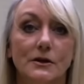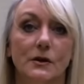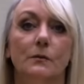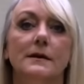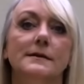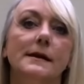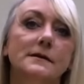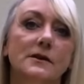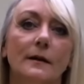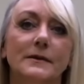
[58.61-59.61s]
So once I
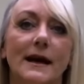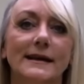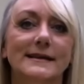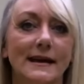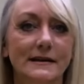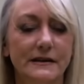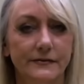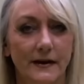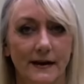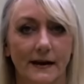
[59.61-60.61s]
stopped
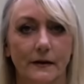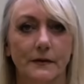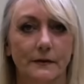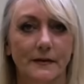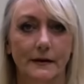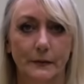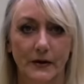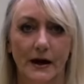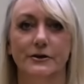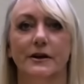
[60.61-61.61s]
identifying with my
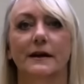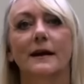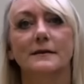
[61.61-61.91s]
depression